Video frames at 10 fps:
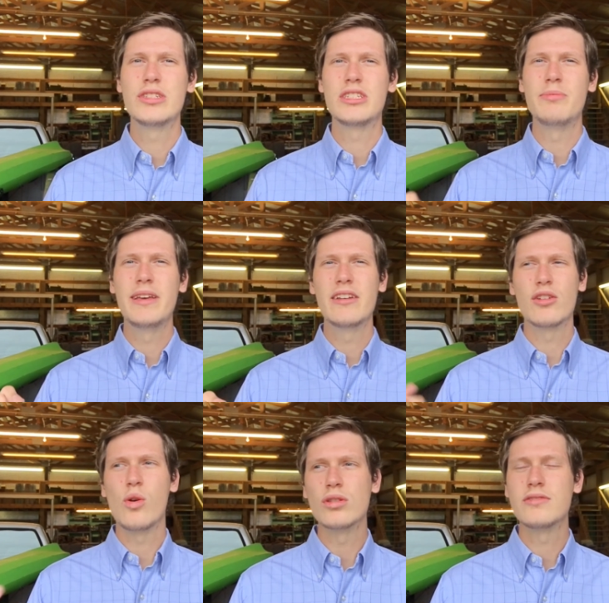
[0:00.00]
to begin to
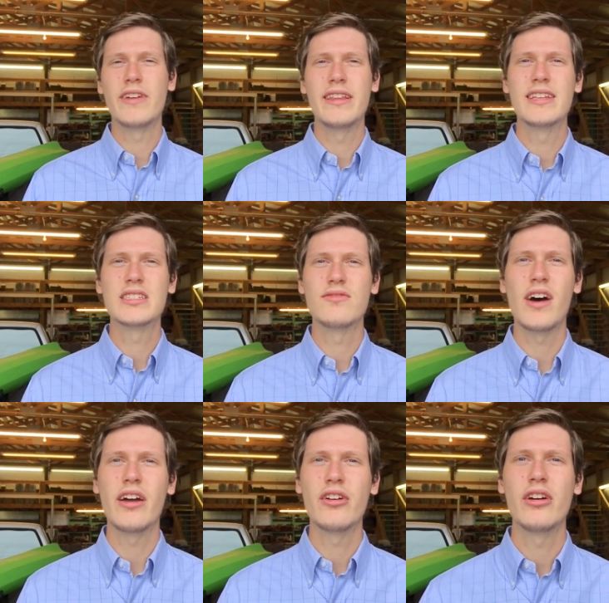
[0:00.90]
cultivate this
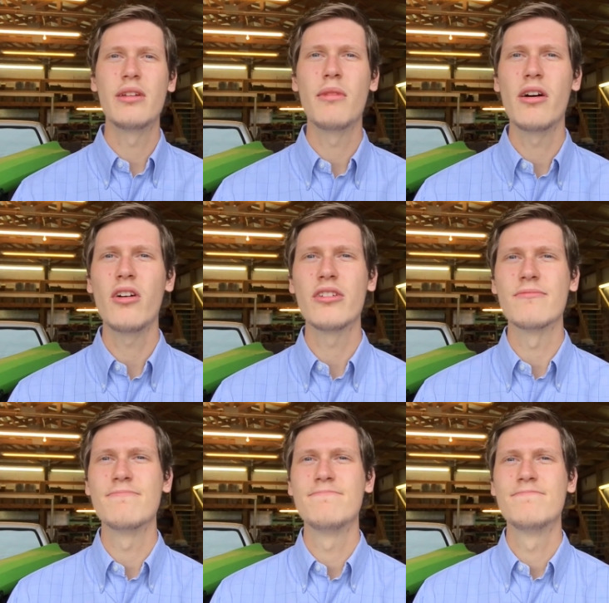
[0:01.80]
fire in my heart.
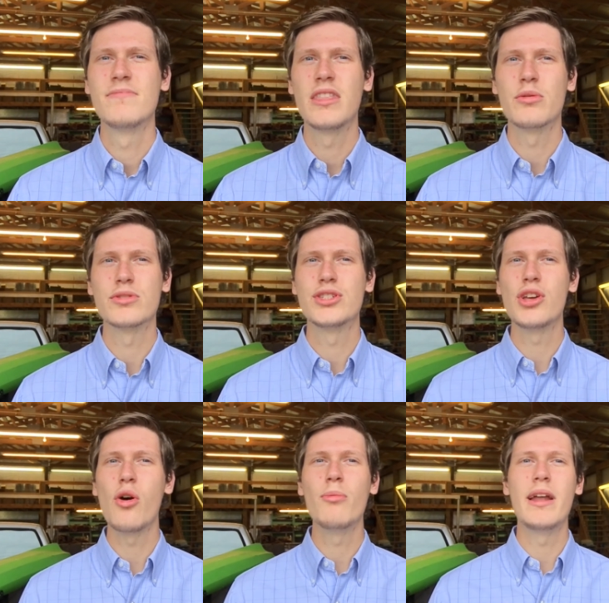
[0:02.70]
There were
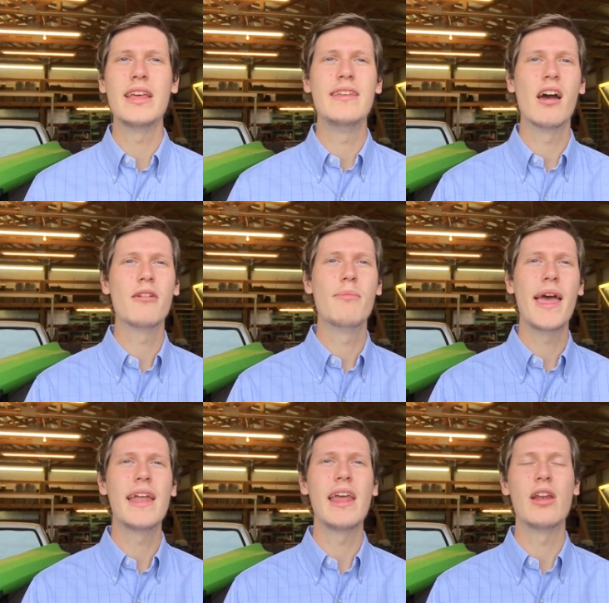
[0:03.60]
so many young
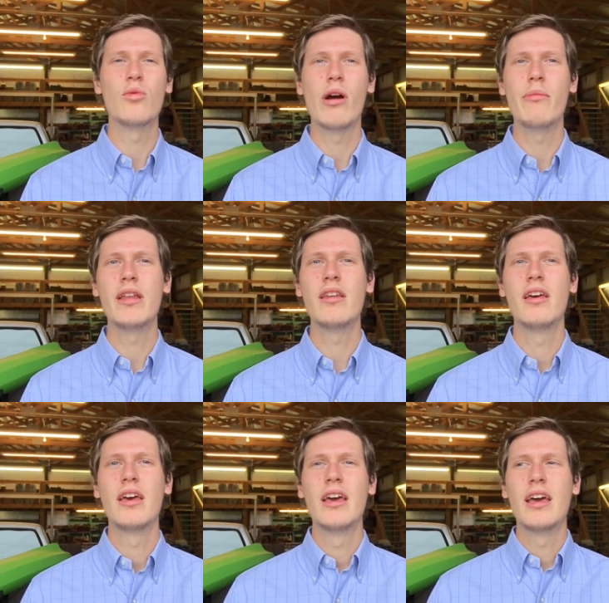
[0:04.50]
men and women
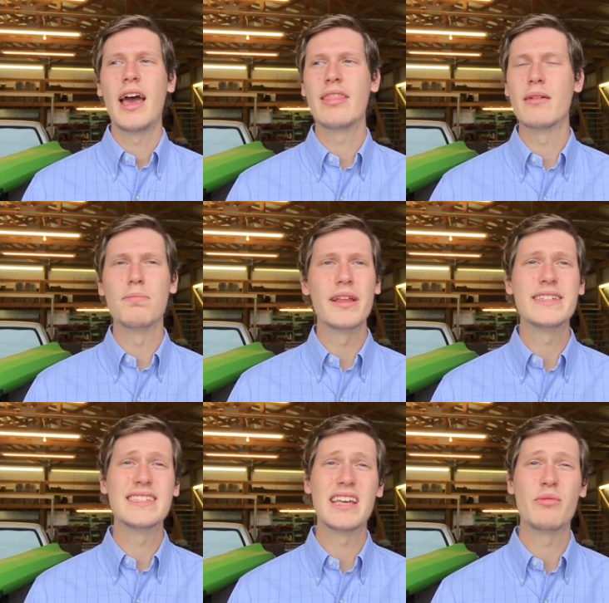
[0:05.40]
at the
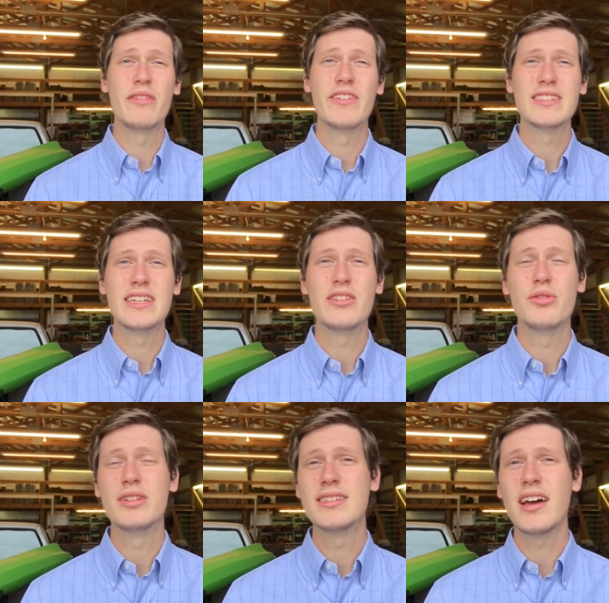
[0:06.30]
places that we visited who
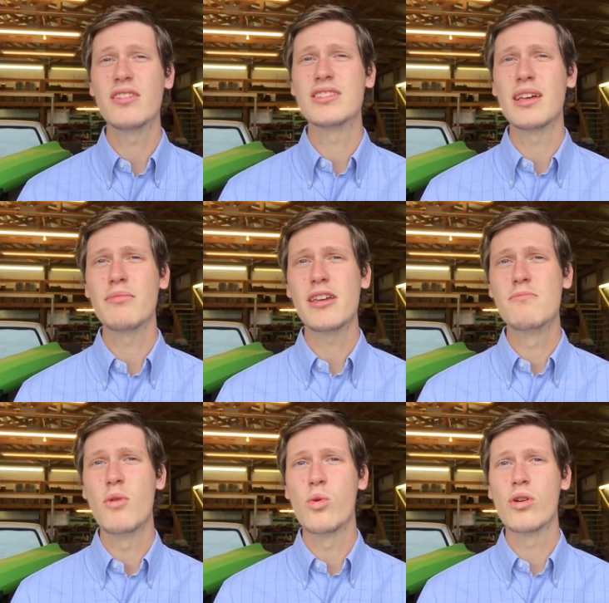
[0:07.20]
desired something
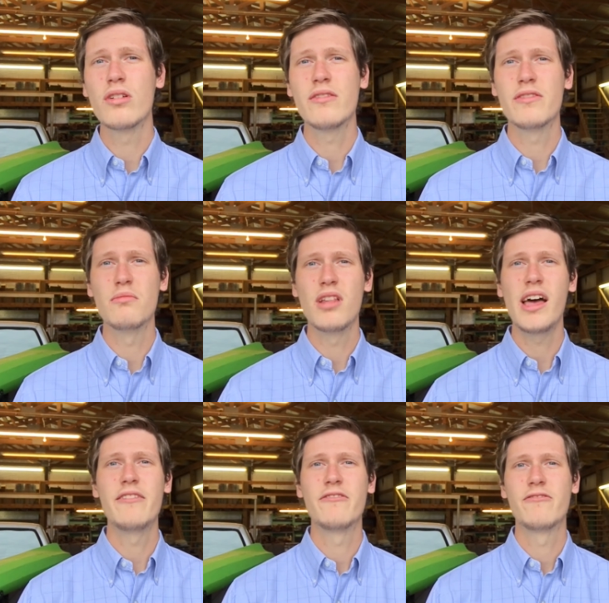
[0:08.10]
more from
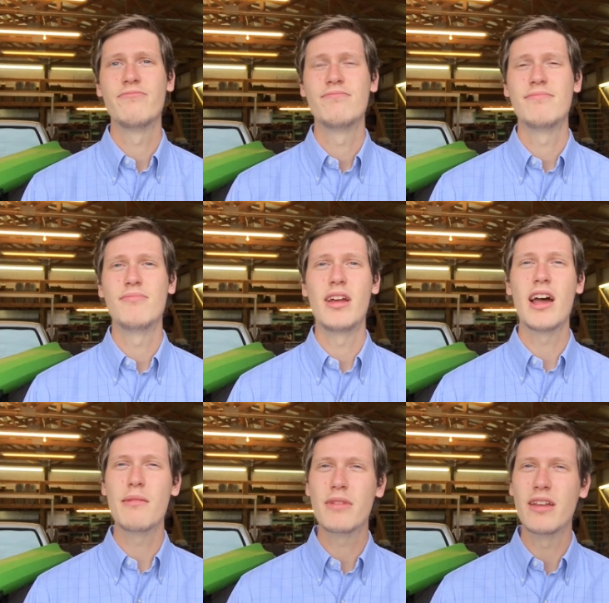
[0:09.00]
life. And
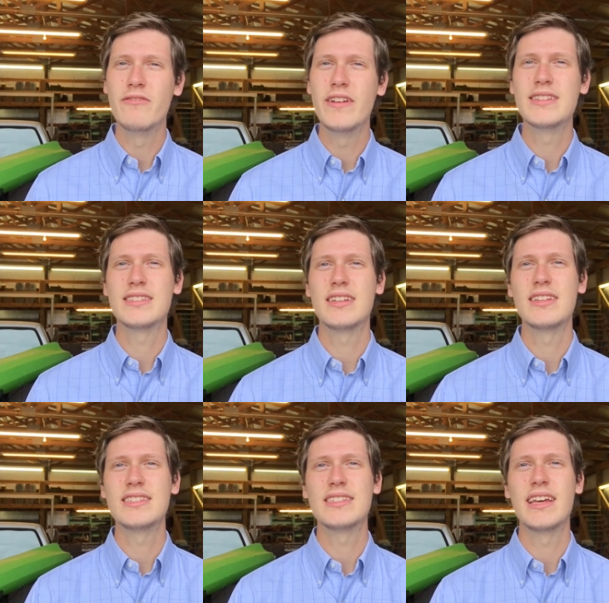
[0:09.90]
I'm convinced to
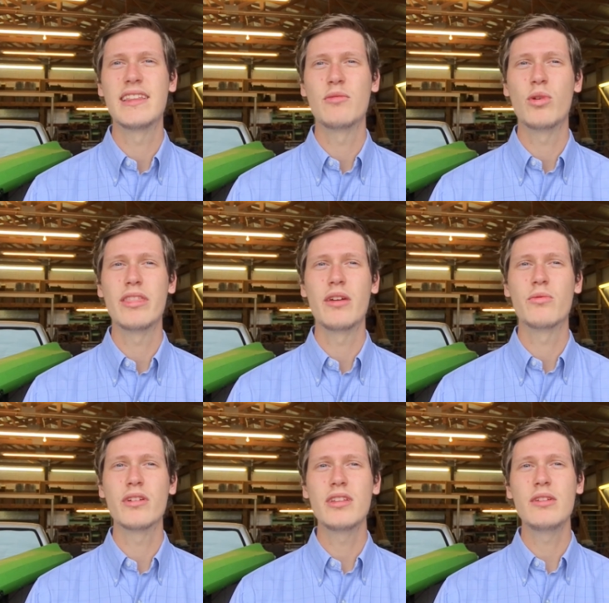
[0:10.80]
this day that what they
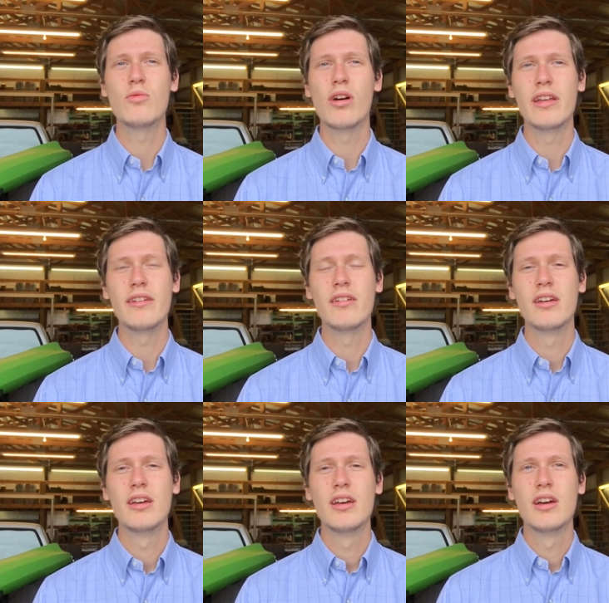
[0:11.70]
really wanted
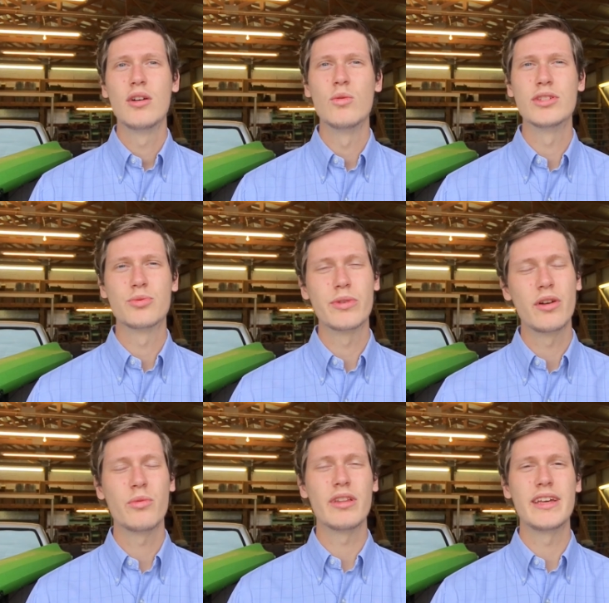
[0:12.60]
was a real
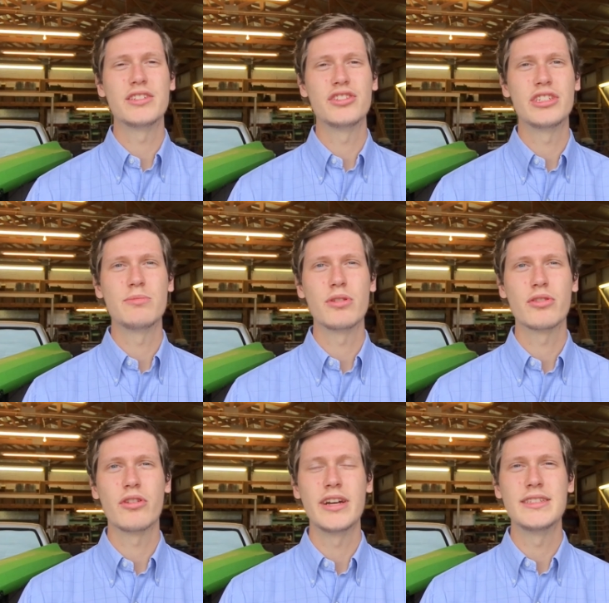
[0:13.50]
relationship with
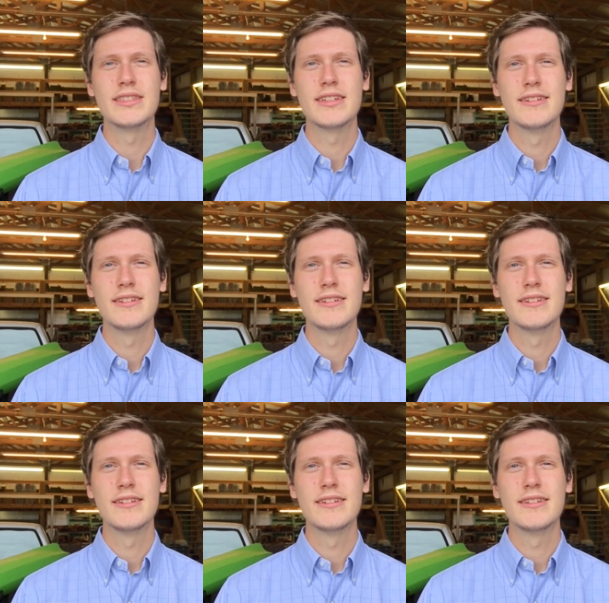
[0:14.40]
Christ.